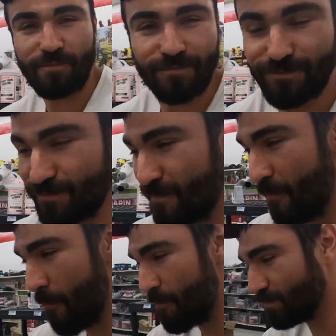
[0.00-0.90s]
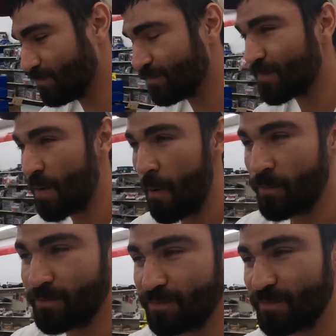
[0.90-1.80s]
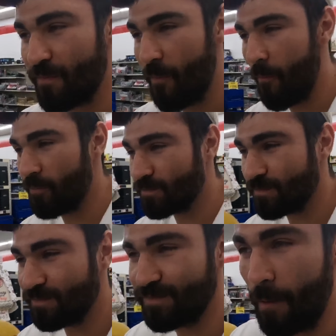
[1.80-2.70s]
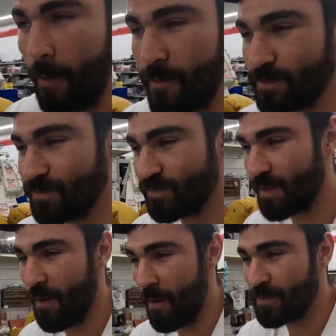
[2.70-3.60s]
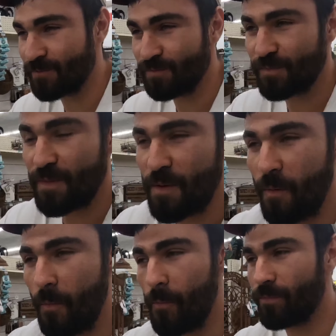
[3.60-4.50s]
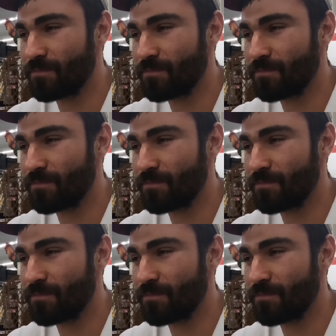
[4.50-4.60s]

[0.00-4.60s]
This guy right here um, was tending his bees